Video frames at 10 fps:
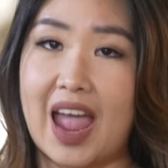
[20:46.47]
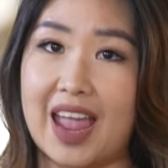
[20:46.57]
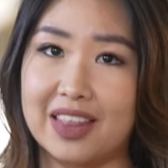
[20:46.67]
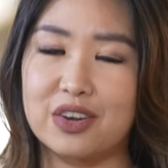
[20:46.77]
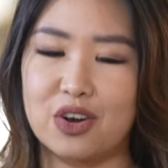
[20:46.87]

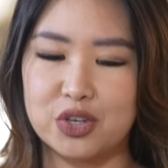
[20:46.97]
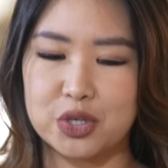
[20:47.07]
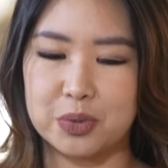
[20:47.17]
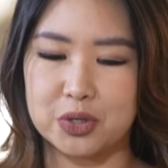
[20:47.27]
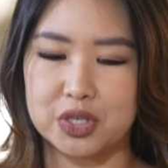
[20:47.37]
and their
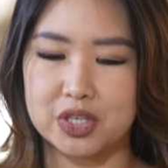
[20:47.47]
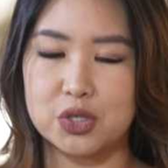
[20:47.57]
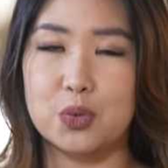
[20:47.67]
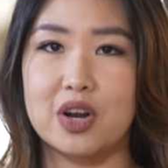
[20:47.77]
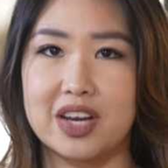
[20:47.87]
contributions
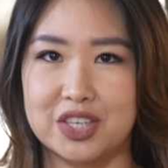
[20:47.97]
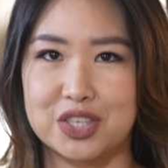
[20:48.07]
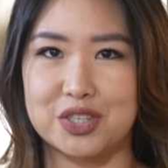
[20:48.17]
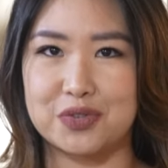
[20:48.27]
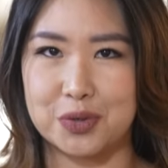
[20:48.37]
to our
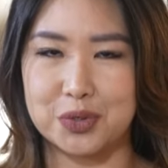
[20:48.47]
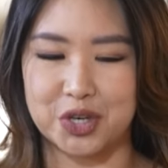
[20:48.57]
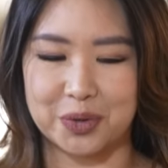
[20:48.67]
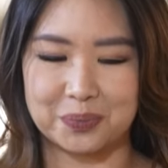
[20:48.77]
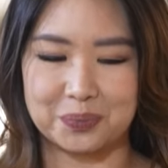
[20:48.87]
nation's
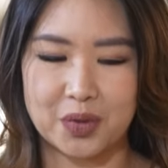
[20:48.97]
future.